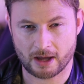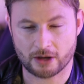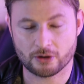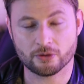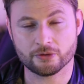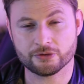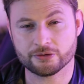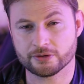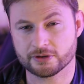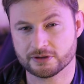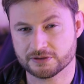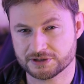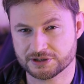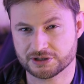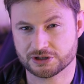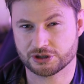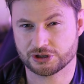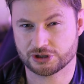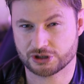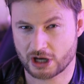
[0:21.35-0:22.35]
and also
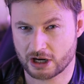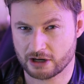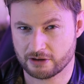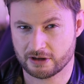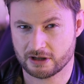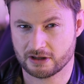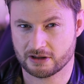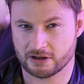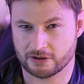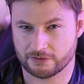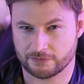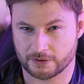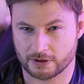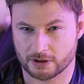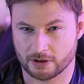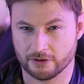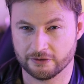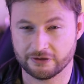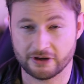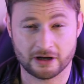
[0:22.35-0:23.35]
consider sharing these
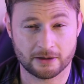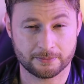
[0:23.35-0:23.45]
videos.